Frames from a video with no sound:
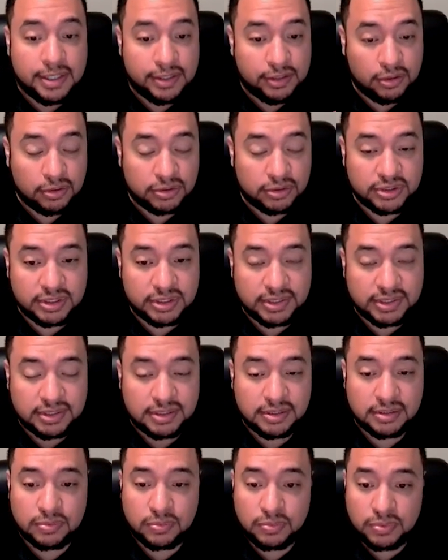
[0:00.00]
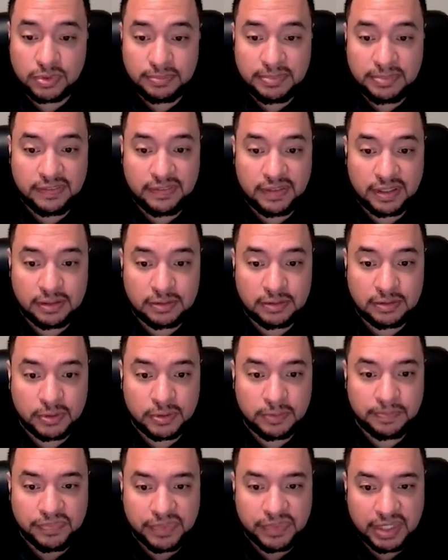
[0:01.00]
Those statistics will be
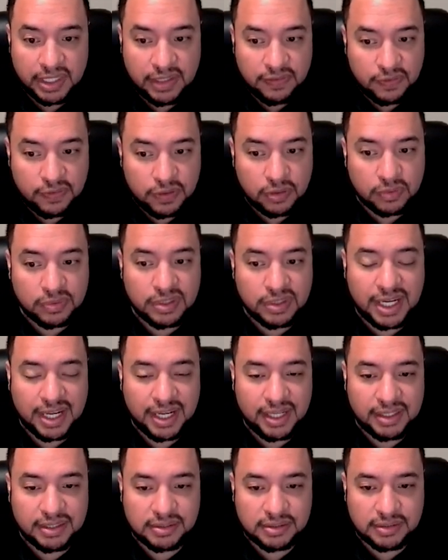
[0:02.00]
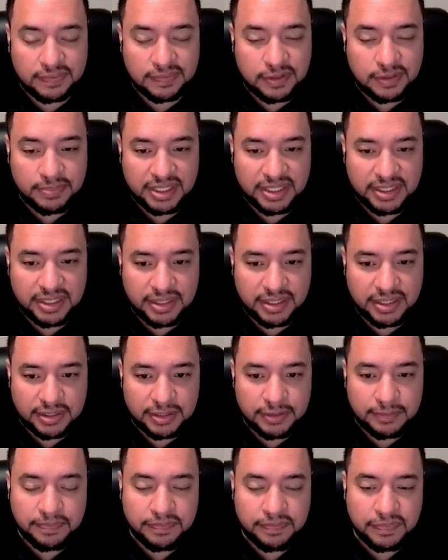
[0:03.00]
available. If you don't add a subdomain
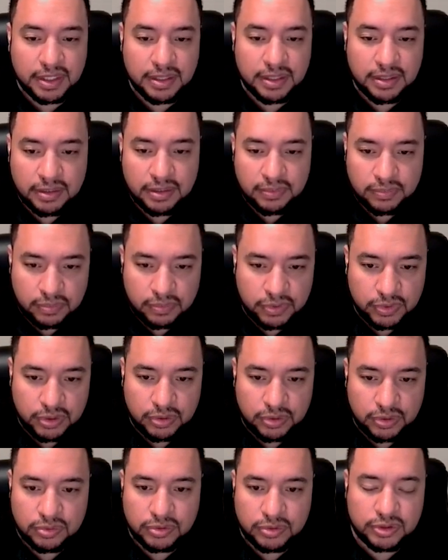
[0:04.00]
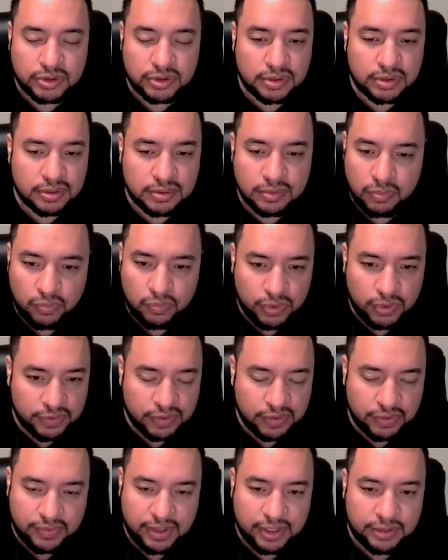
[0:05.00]
here, we will use one of
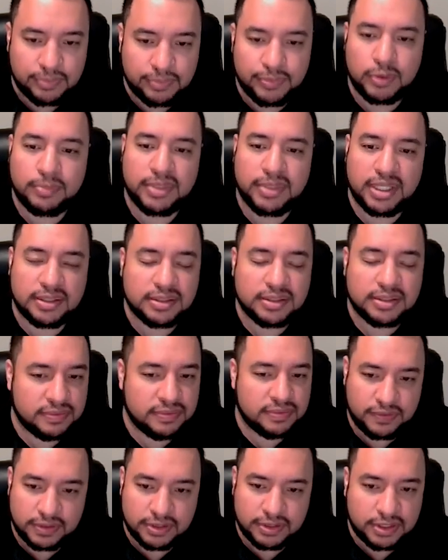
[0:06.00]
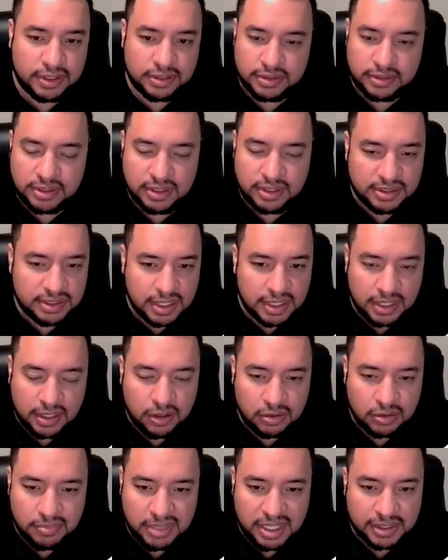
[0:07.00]
our random domains. Firstsales does that
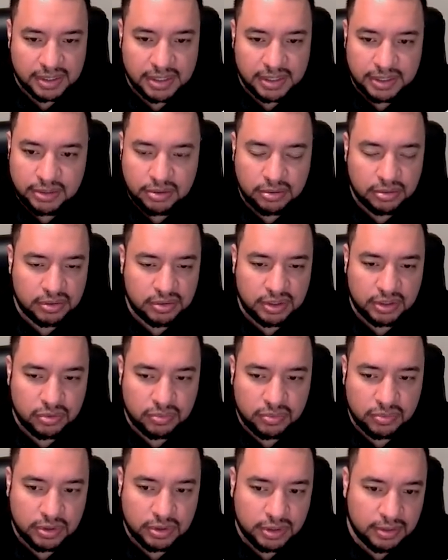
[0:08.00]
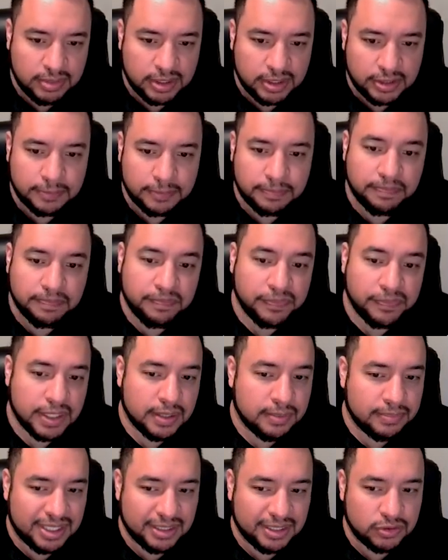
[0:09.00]
automatically. You don't need to worry about it.
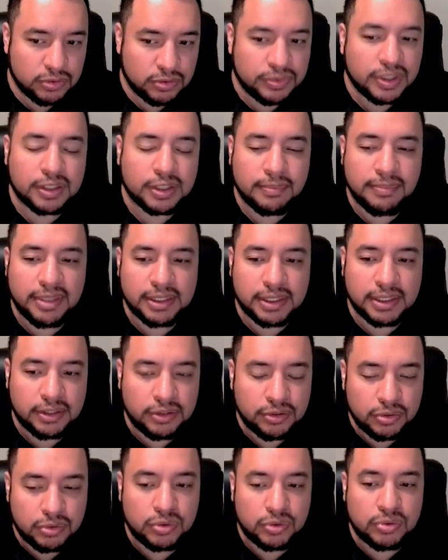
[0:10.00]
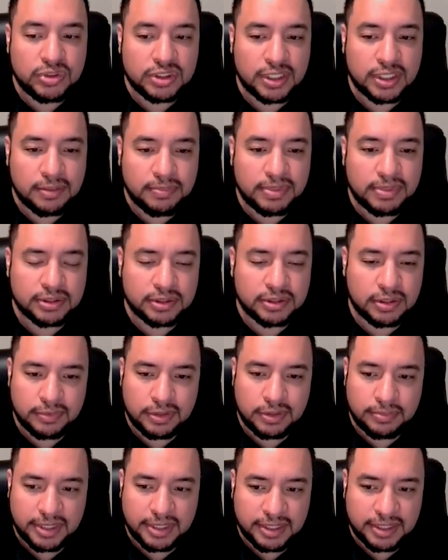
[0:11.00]
But I do recommend that you do set up a
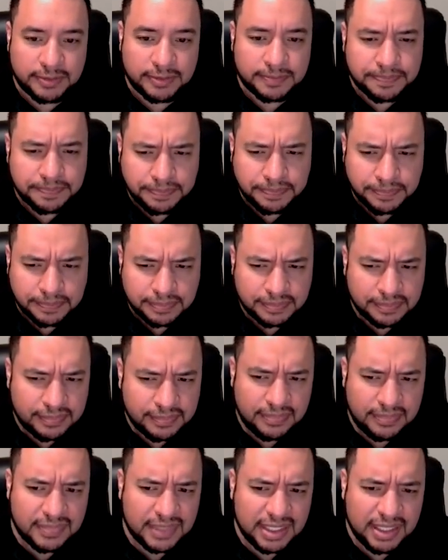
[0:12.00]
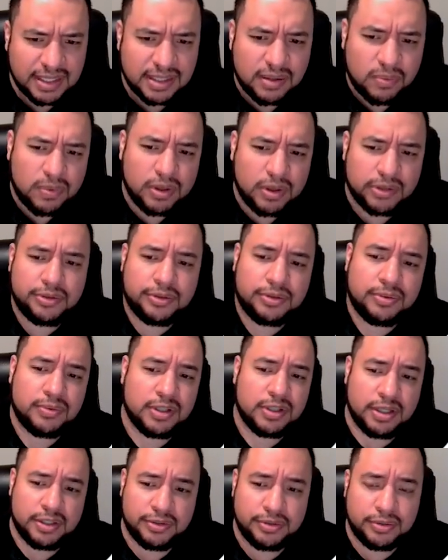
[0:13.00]
subdomain, and I'll walk you
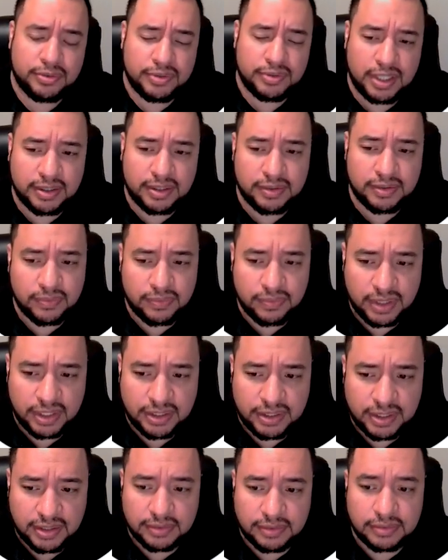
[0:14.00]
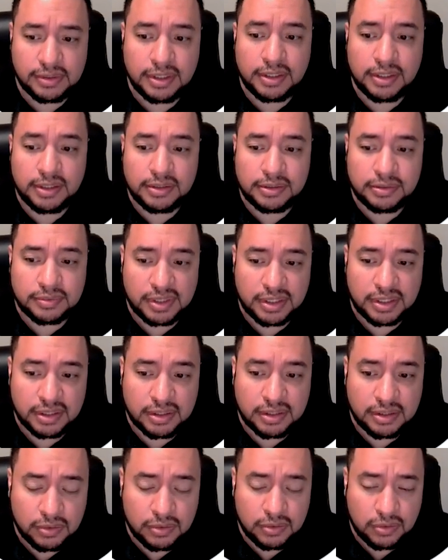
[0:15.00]
through how you do that right now. So I'm going
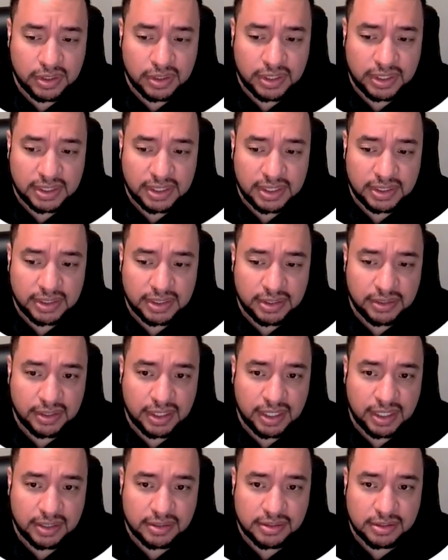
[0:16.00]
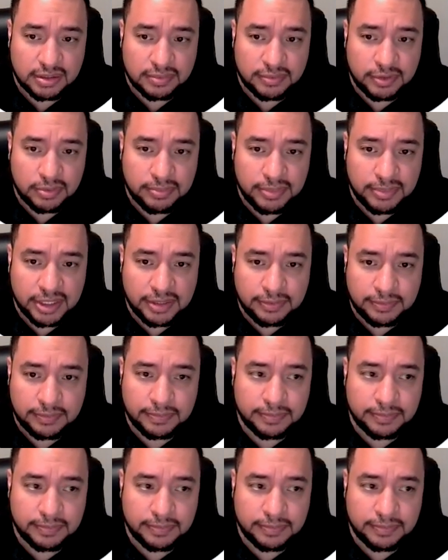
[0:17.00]
to go ahead and click here, add subdomain.